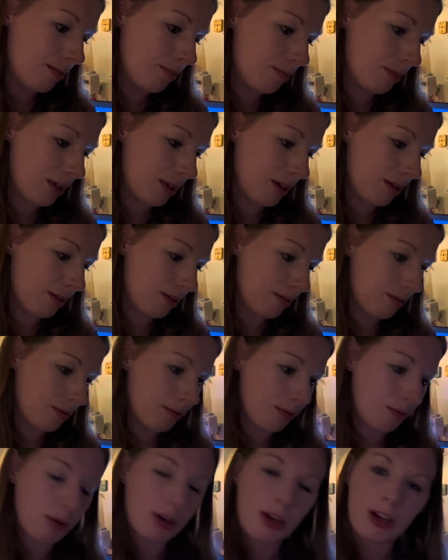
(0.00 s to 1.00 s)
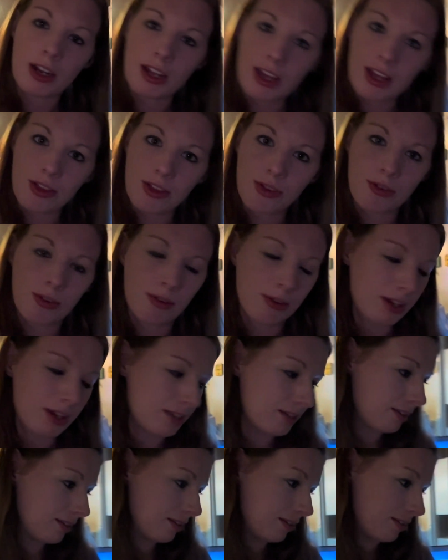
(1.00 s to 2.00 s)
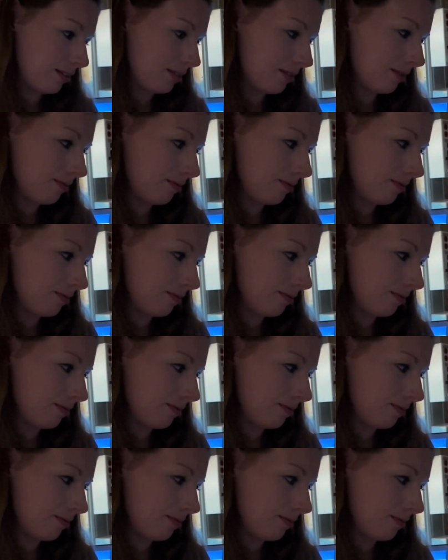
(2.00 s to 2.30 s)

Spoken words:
but we're going to get through this,